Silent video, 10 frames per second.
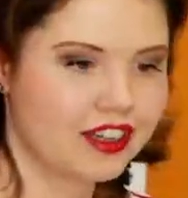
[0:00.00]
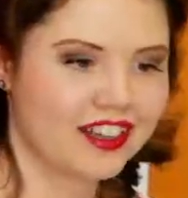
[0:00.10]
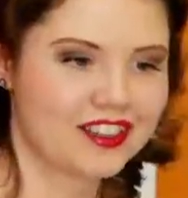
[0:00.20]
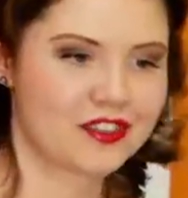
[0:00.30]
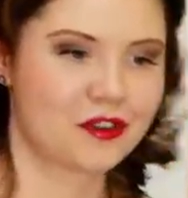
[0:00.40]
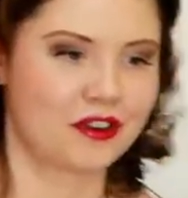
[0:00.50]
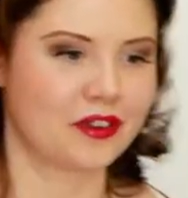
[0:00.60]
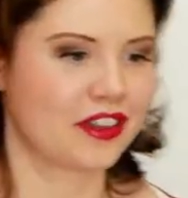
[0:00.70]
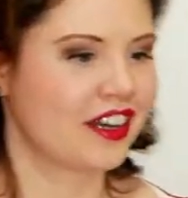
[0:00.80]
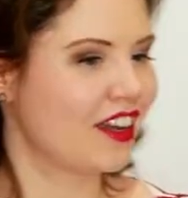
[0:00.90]
Sorry about
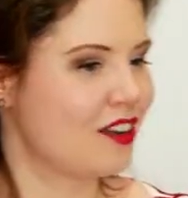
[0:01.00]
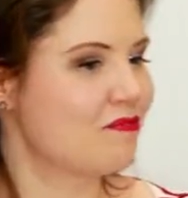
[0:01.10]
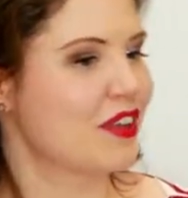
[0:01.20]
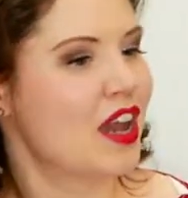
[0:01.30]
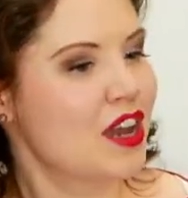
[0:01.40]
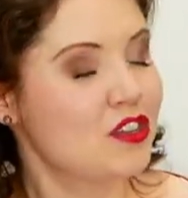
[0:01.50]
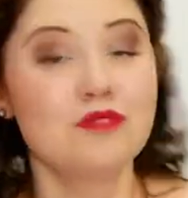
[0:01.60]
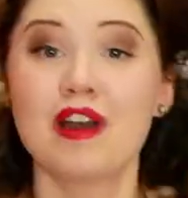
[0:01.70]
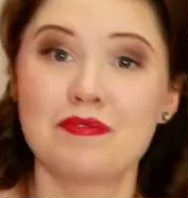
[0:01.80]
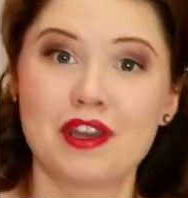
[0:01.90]
that. You
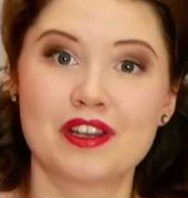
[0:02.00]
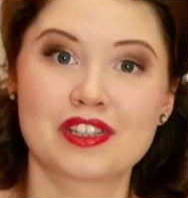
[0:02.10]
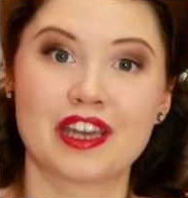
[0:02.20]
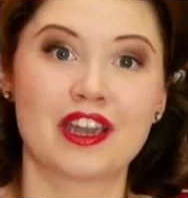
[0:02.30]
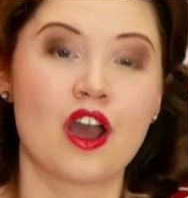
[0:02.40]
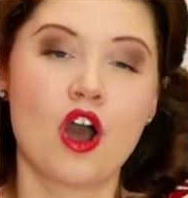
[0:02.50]
might be asking,